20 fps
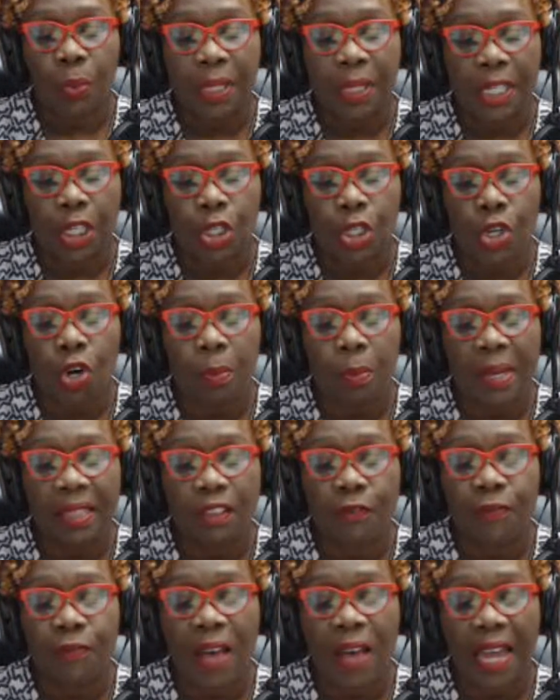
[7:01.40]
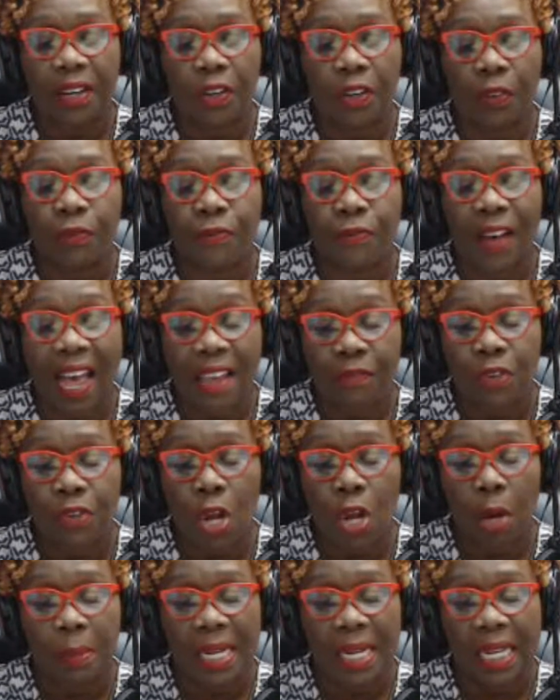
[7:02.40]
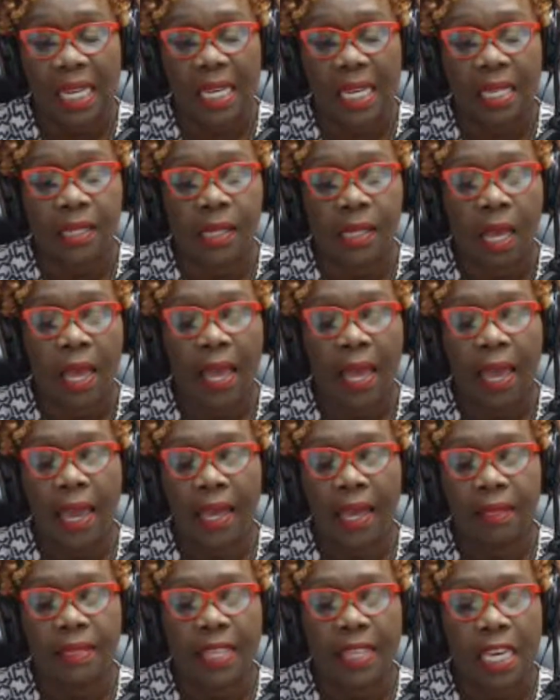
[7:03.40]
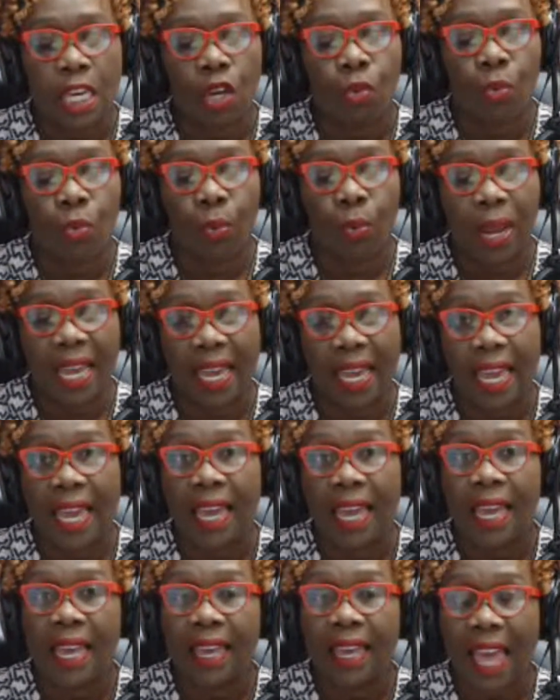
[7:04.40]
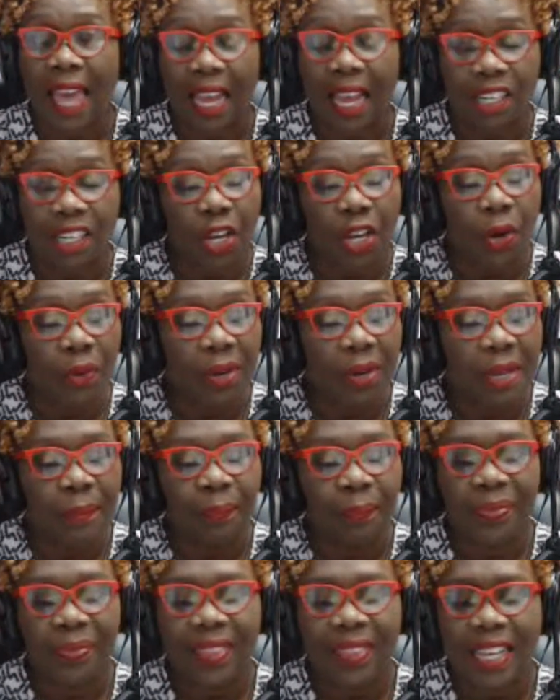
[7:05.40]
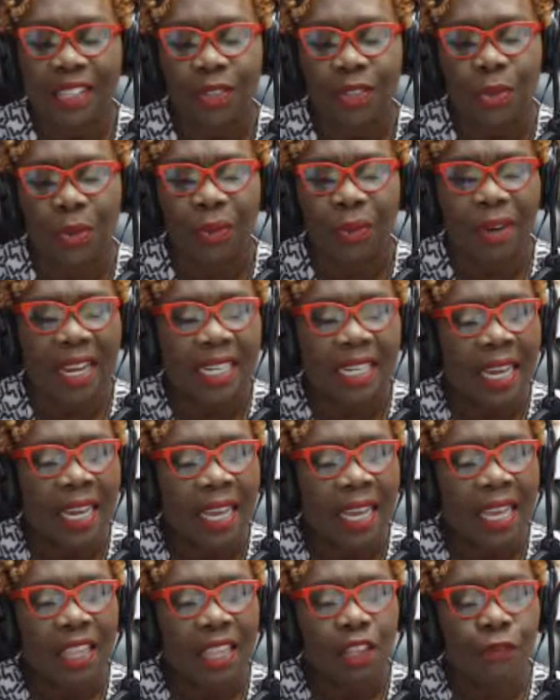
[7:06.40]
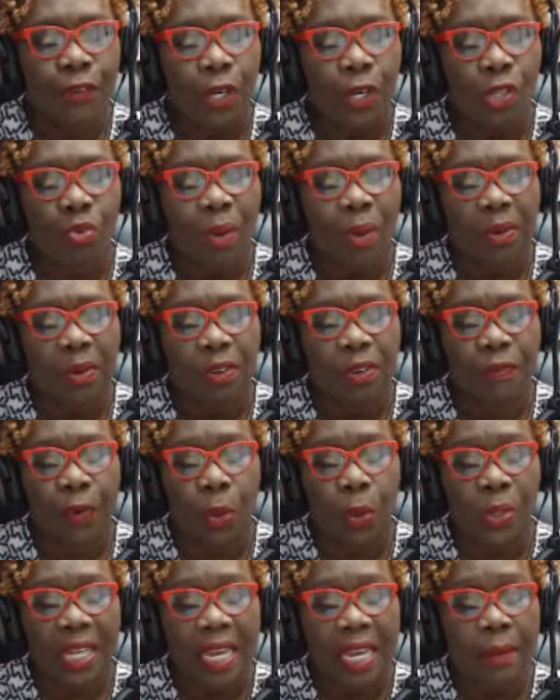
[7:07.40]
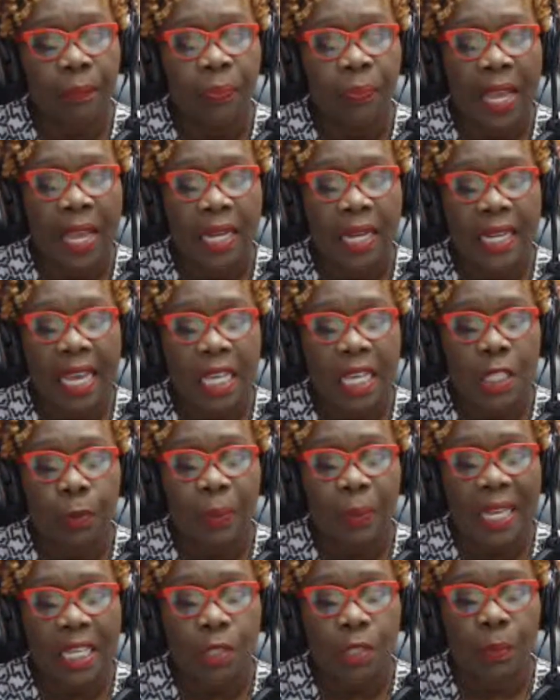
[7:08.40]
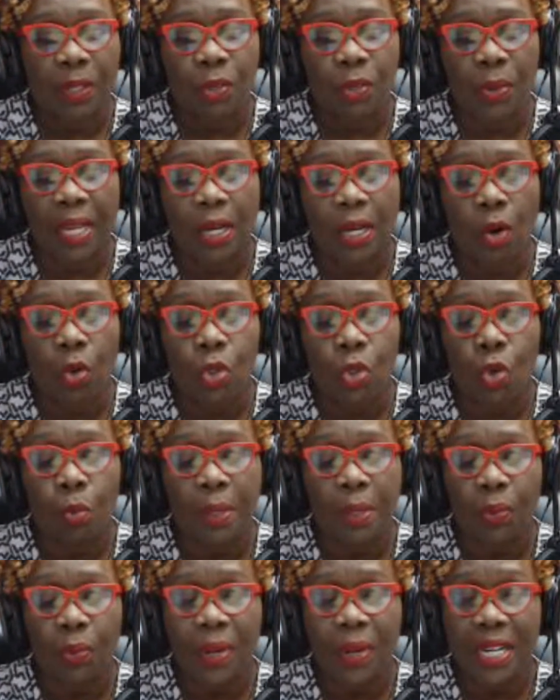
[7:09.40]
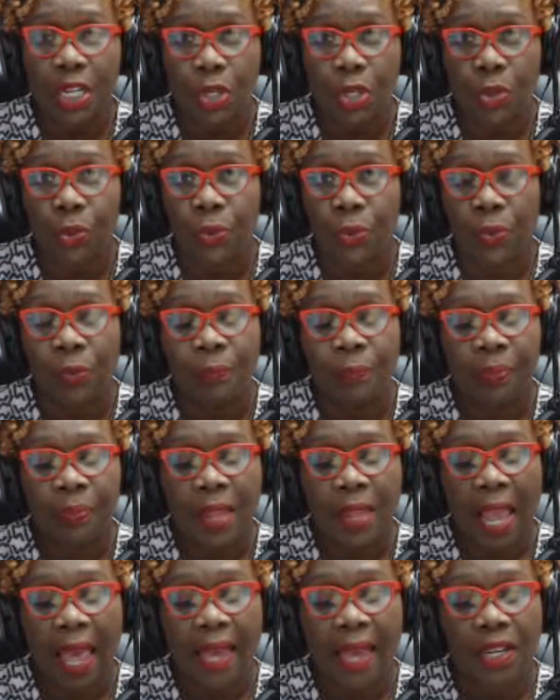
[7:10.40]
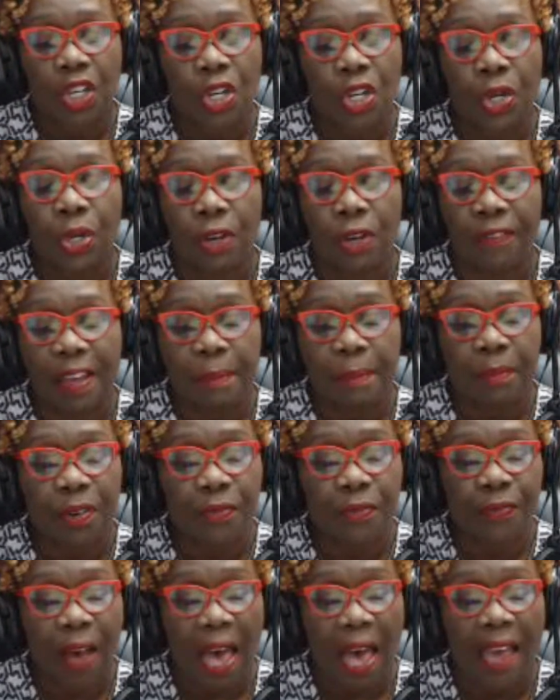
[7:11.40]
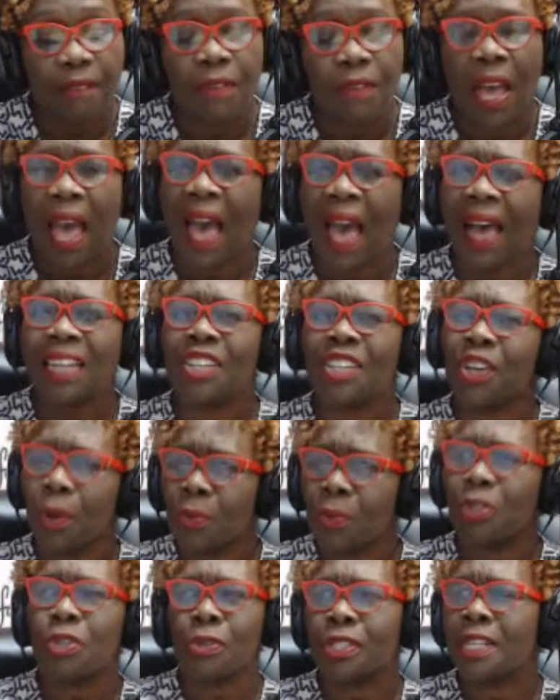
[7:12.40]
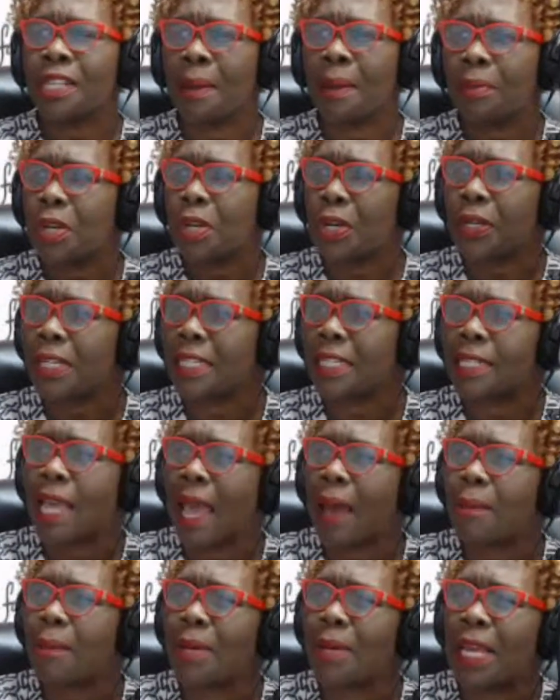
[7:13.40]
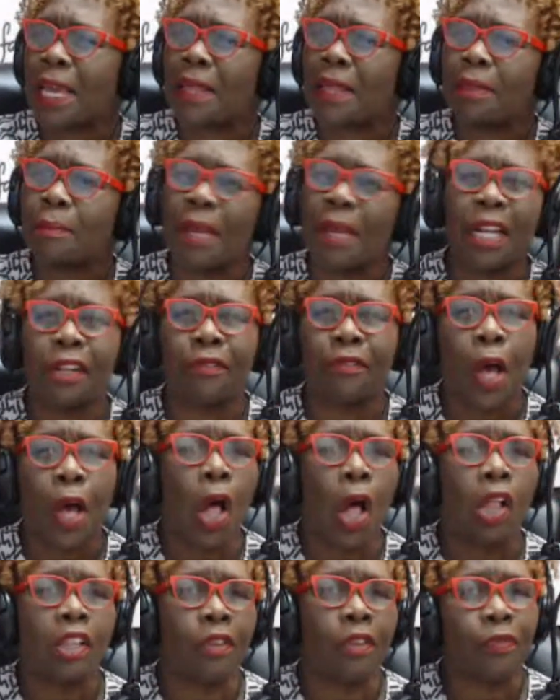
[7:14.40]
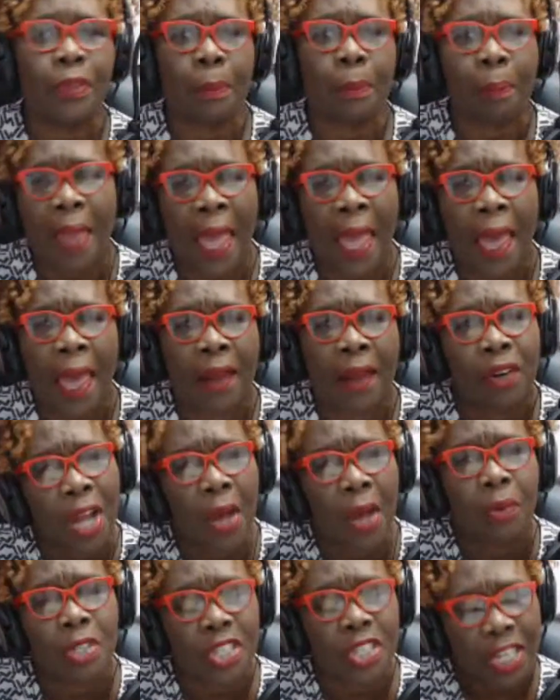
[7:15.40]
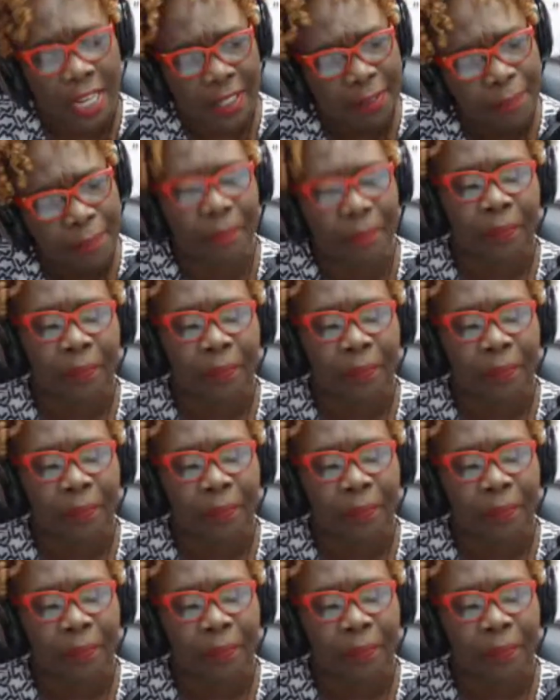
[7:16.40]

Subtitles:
will determine the final 5 nominees in the reggae category. That's so great. The first round of voting takes place between October 22 and November 5. I told you some good is happening in the middle of all of the bad, don't it?